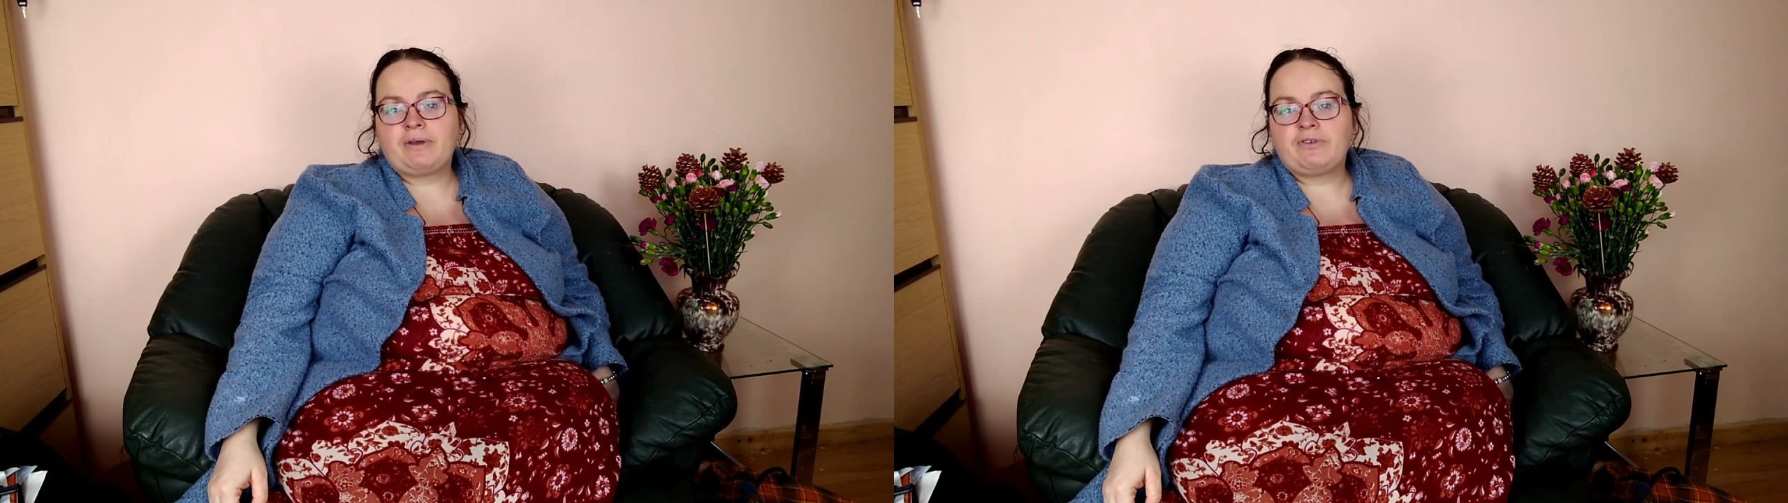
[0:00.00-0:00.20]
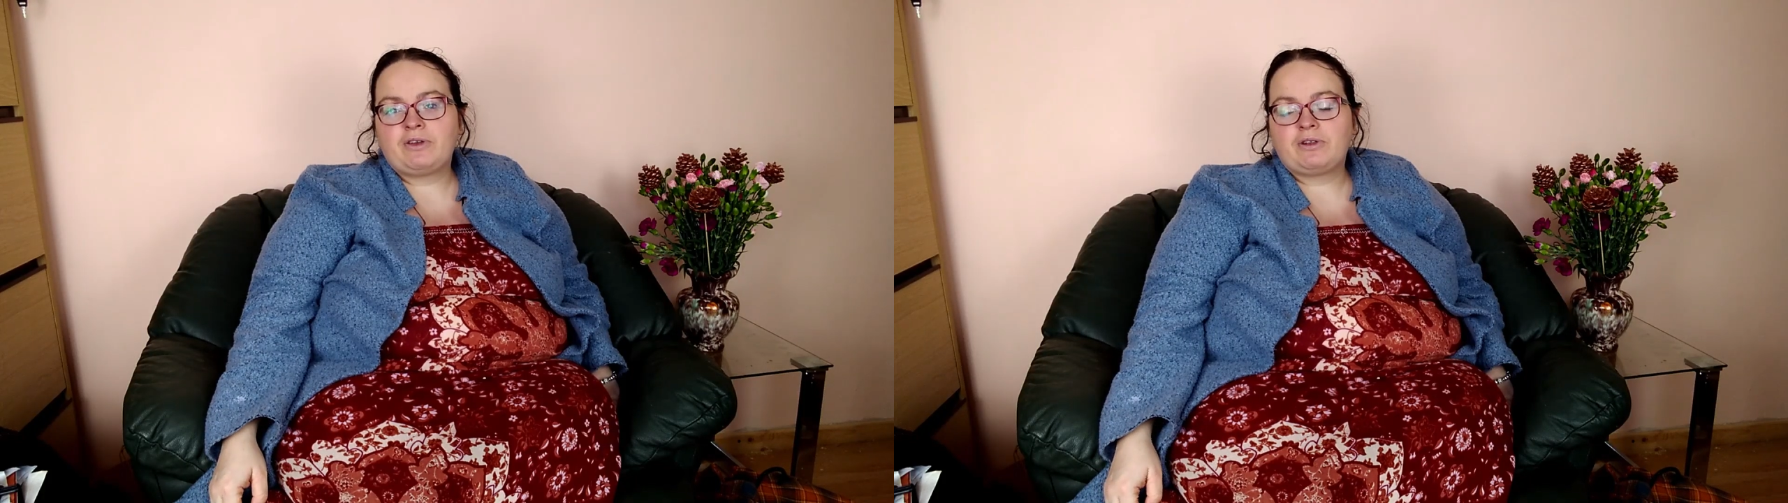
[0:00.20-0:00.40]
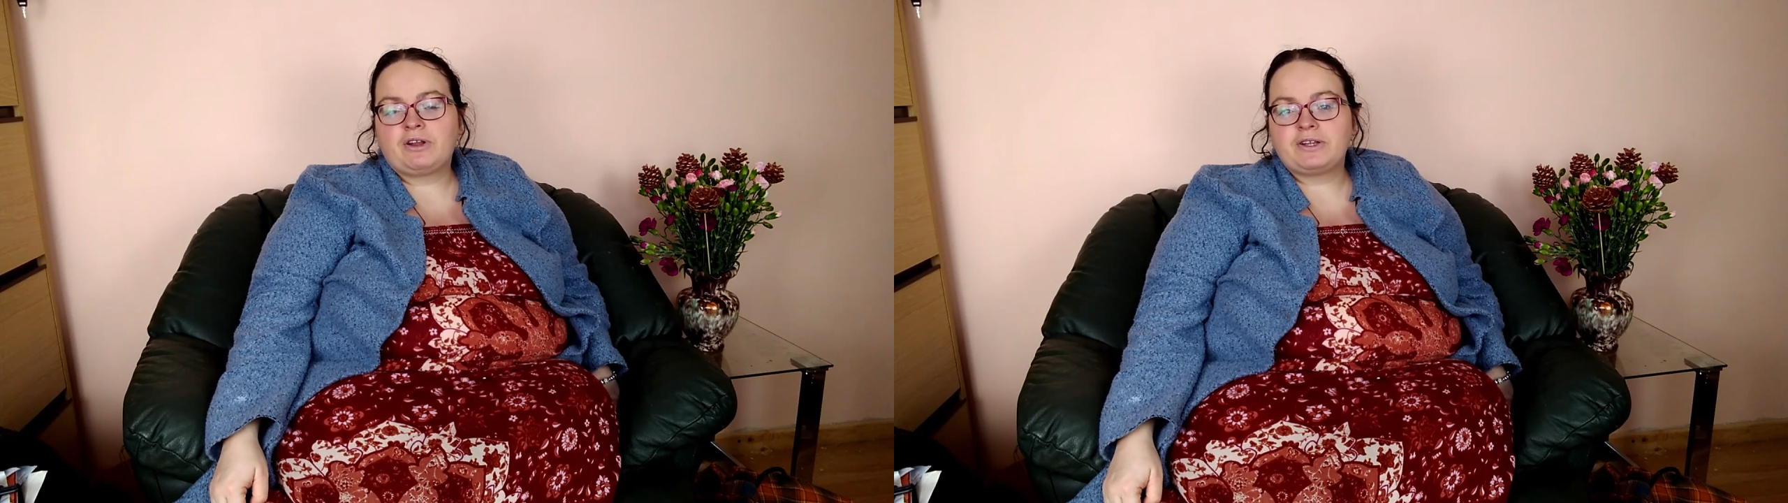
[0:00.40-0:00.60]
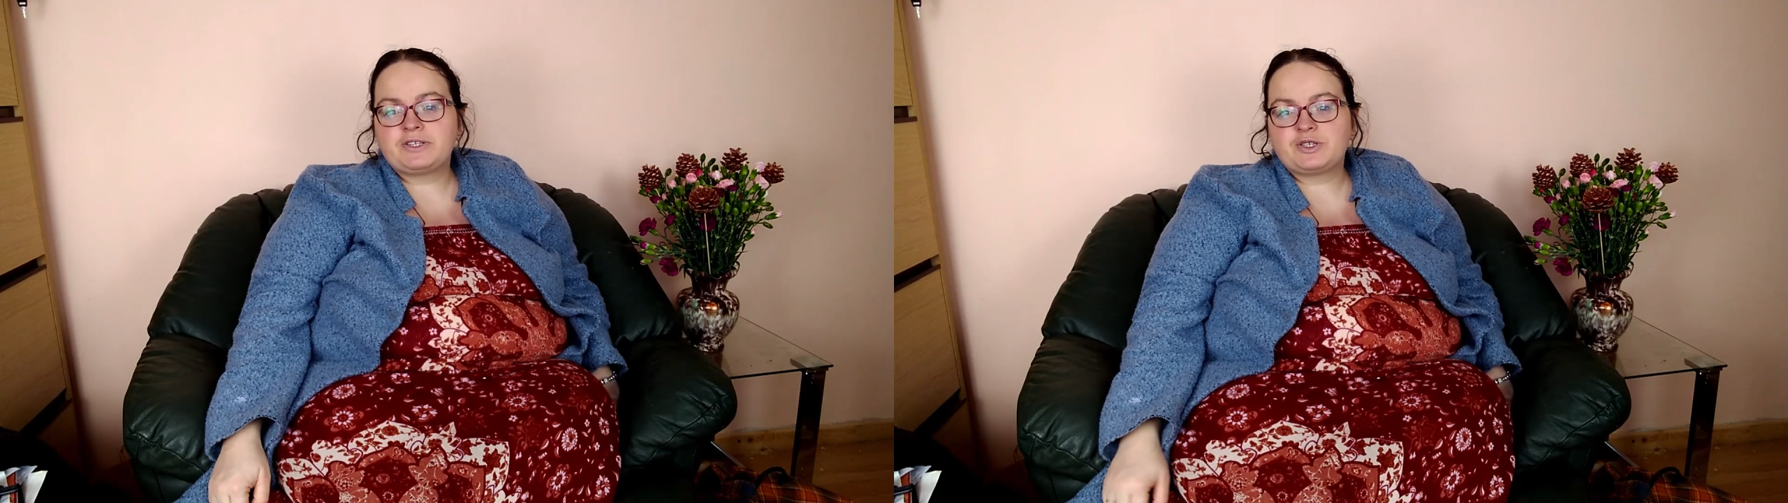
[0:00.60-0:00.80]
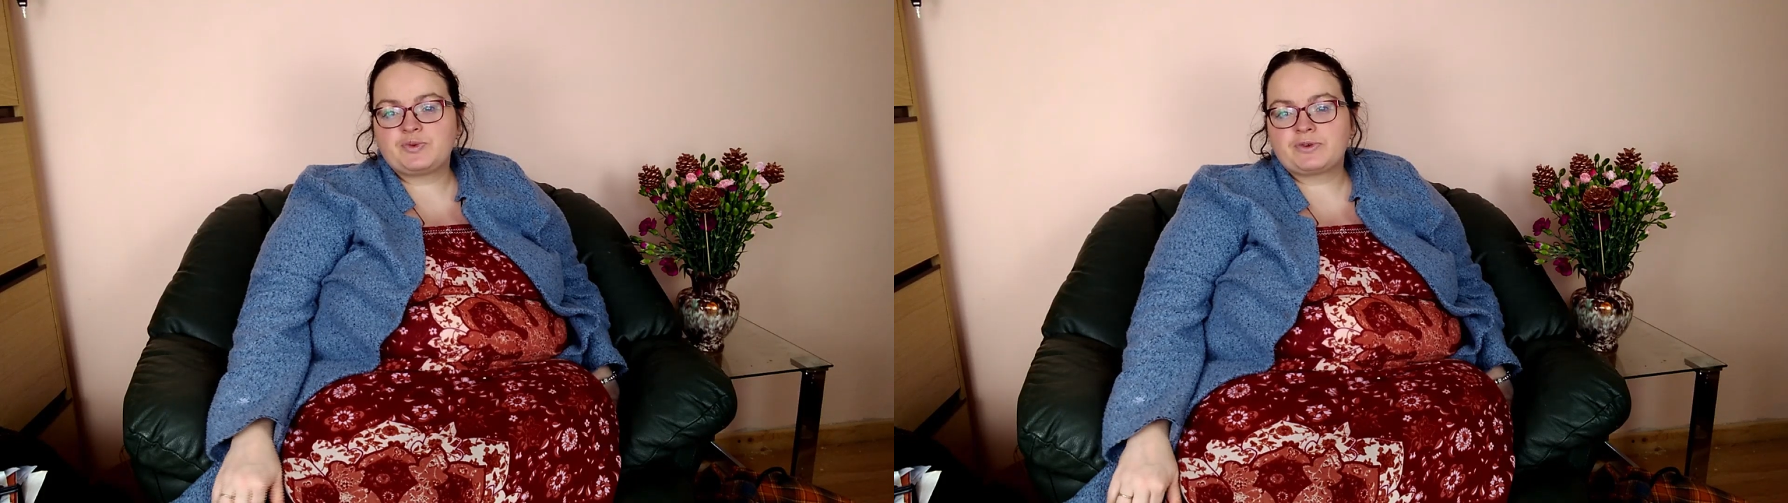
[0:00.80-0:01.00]
if you'd like
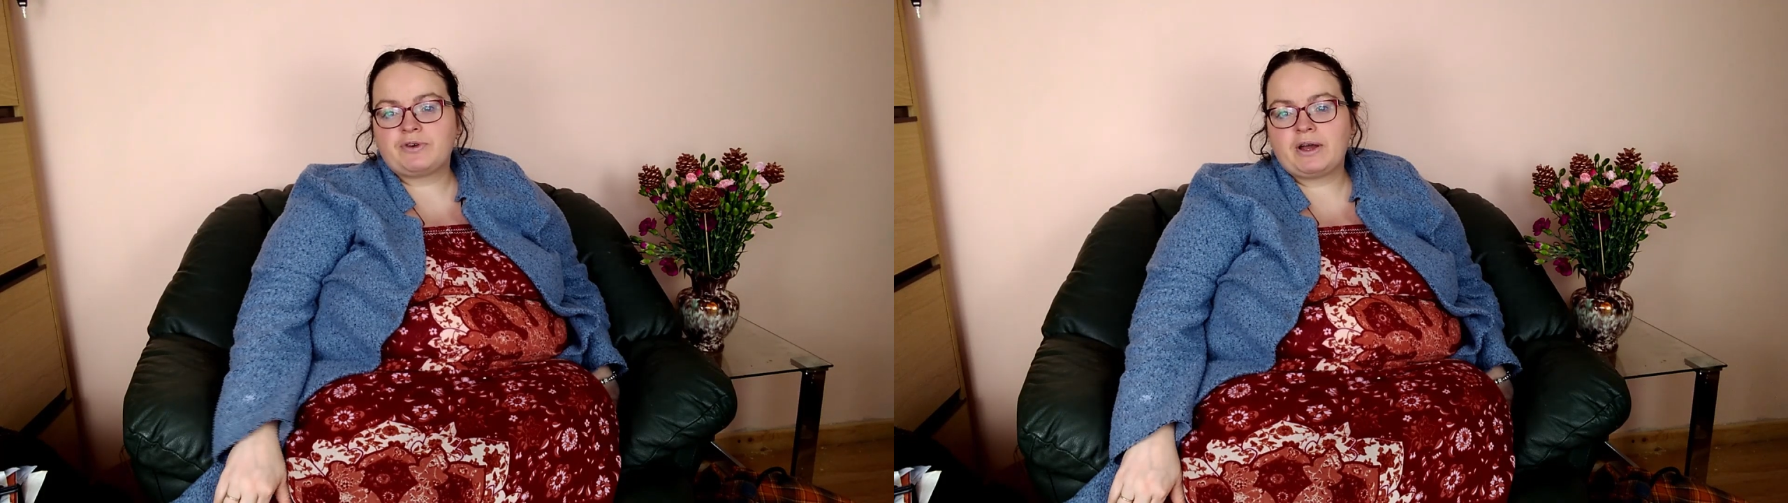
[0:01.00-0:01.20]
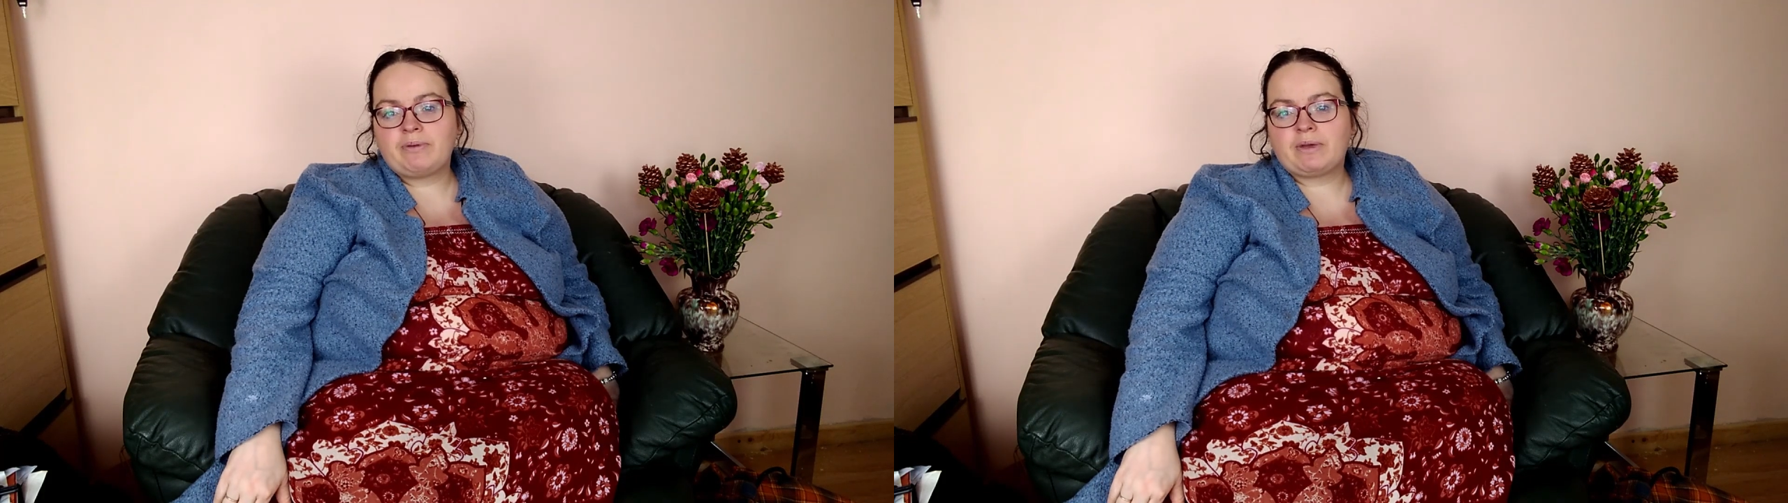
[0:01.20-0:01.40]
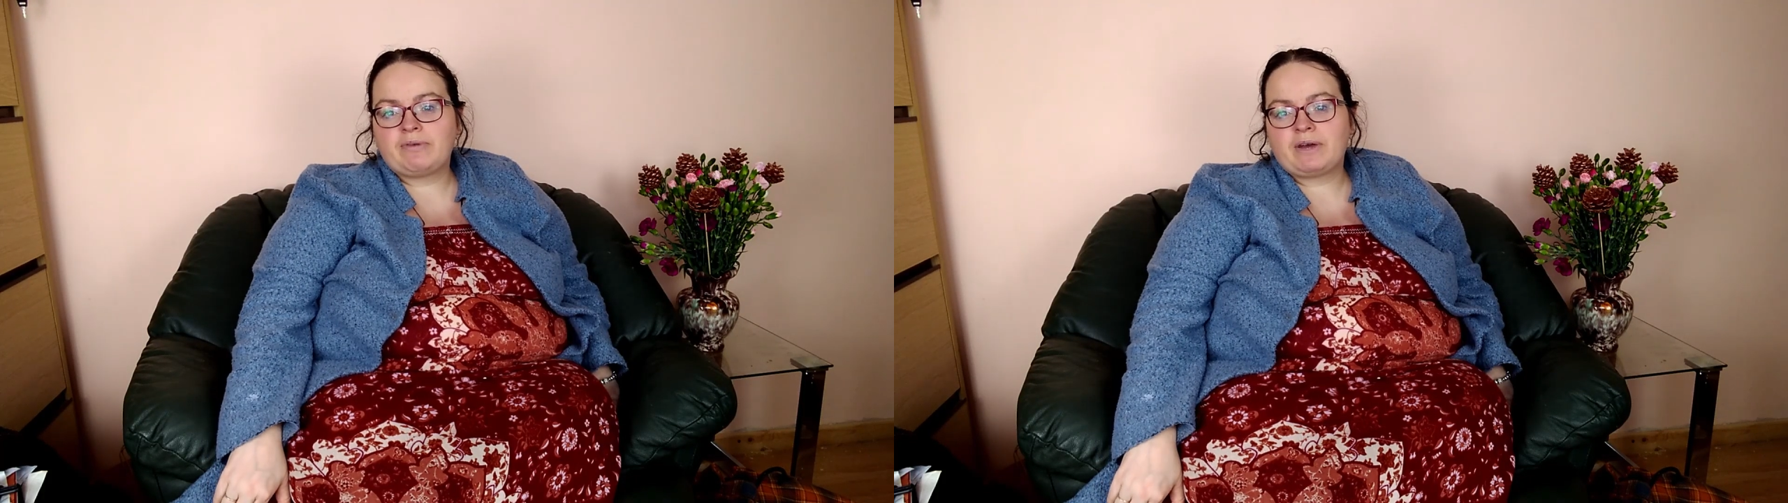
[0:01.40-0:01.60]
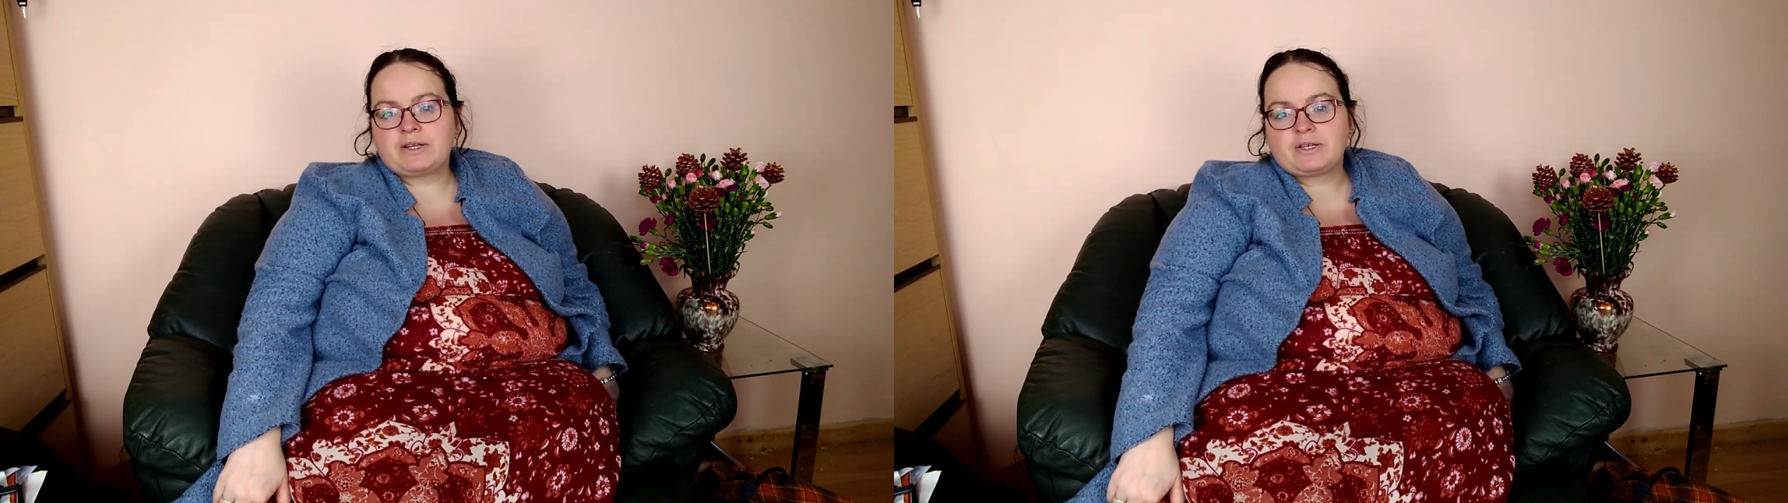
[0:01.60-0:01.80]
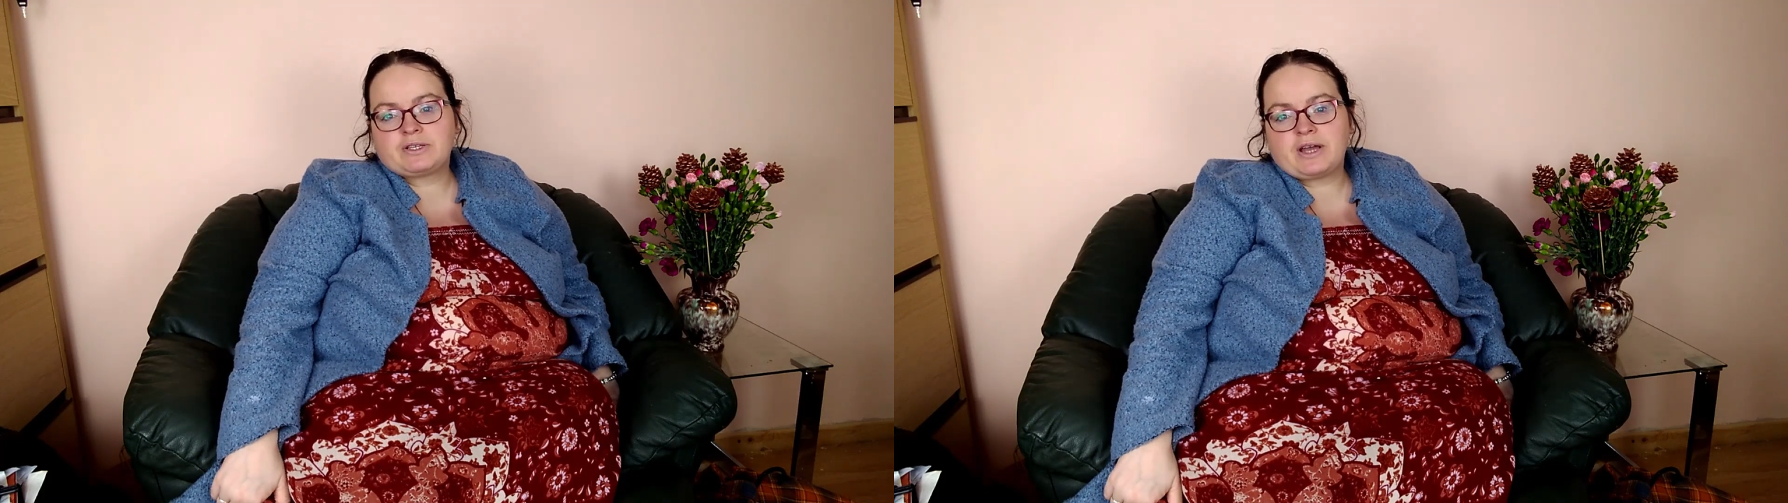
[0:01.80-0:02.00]
to subscribe, give that